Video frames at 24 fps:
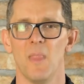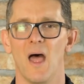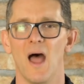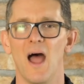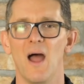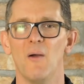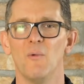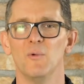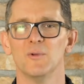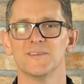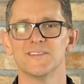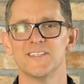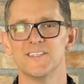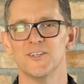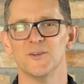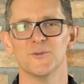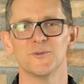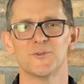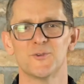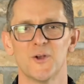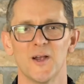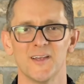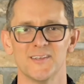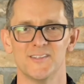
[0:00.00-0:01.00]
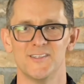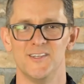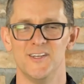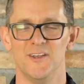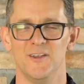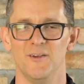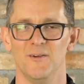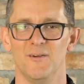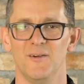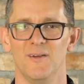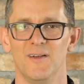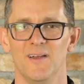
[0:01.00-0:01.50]
I will still trust
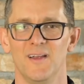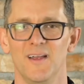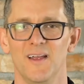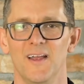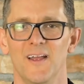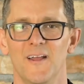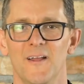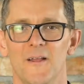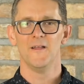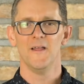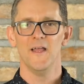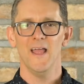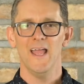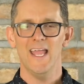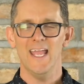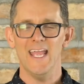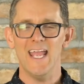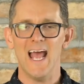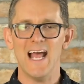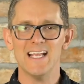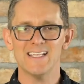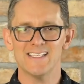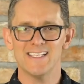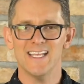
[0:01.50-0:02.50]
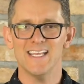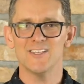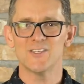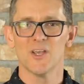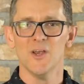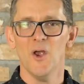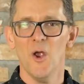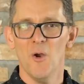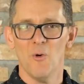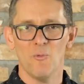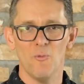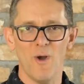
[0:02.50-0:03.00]
you. He has these
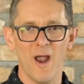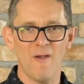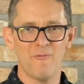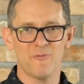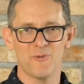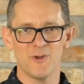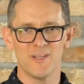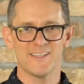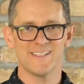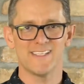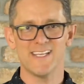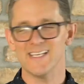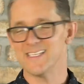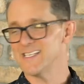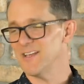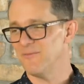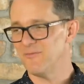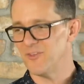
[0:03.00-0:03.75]
references,